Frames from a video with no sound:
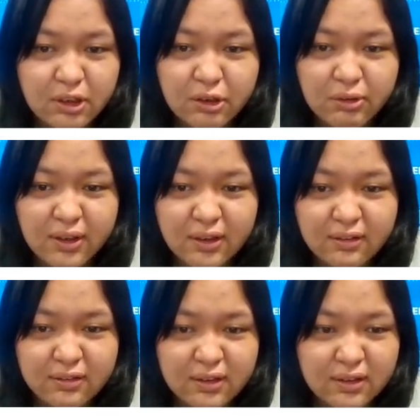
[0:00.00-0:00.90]
We can
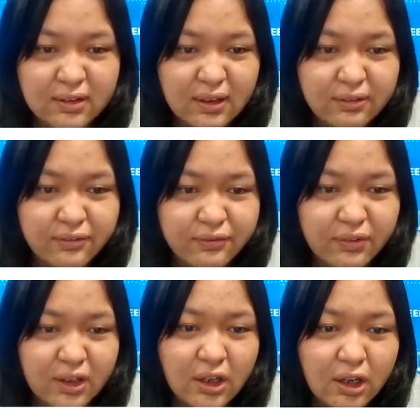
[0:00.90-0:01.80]
see that
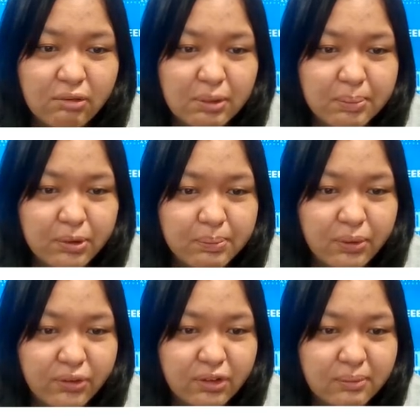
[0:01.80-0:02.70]
our
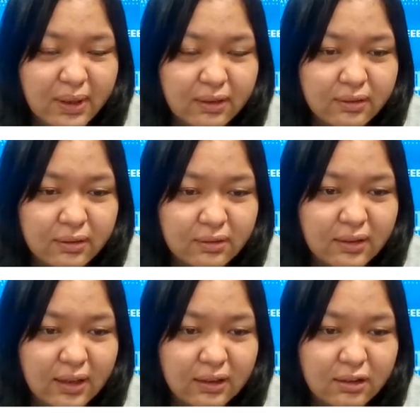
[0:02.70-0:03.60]
proposed methods
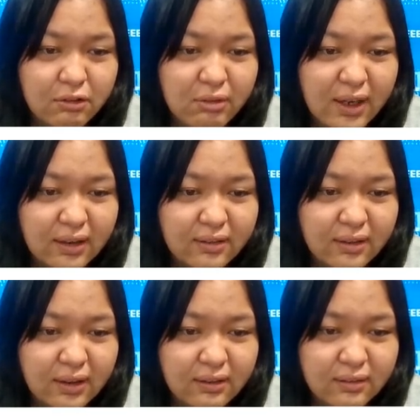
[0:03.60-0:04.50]
and the wireless
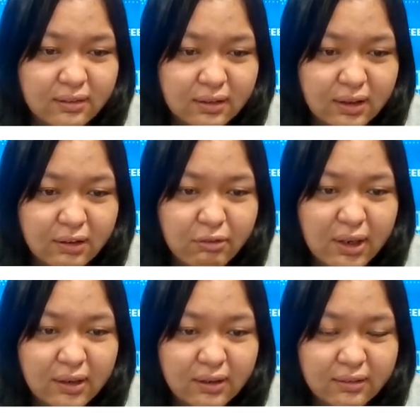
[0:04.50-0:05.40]

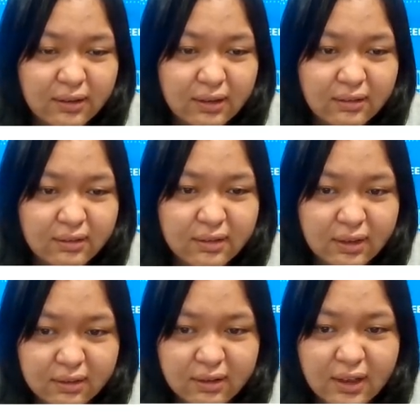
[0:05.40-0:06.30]

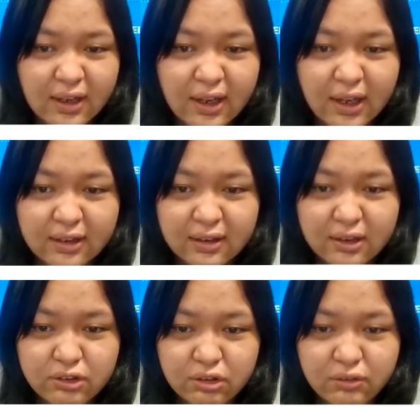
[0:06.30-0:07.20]
NCs has
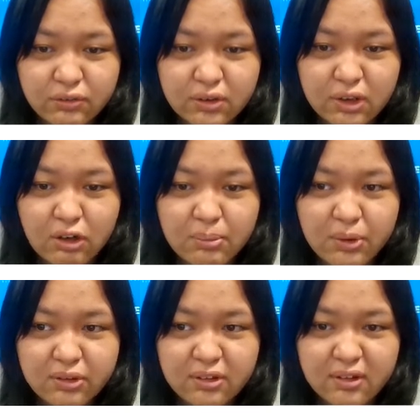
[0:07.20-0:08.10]
achieved
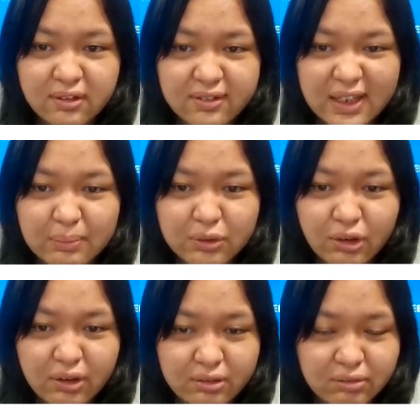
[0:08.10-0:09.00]
almost the same
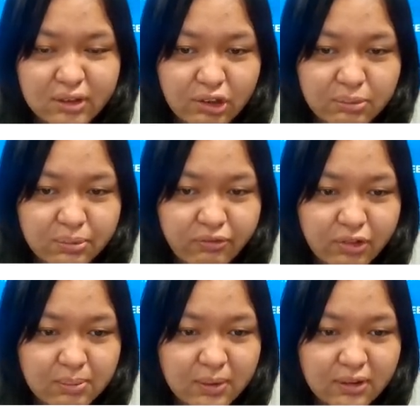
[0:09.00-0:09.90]
noise reduction
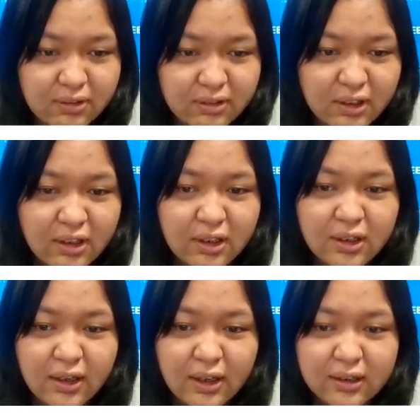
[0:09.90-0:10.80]
performance
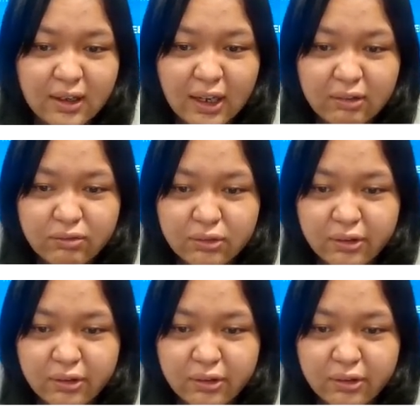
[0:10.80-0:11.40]
and have